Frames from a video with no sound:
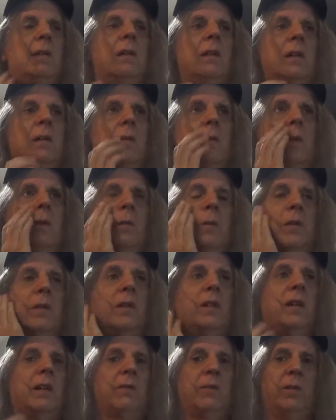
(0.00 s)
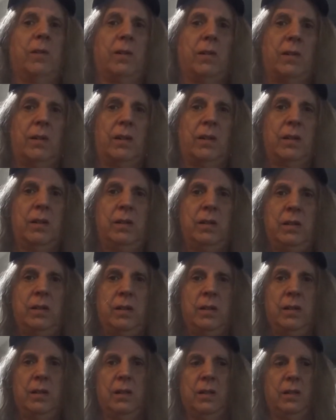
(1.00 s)
I'm hoping that far.
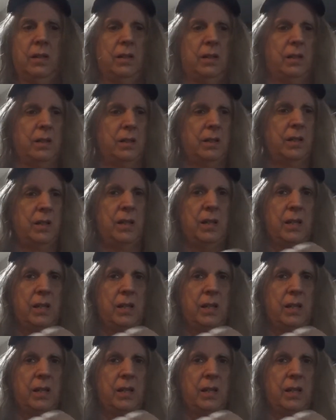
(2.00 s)
Alright.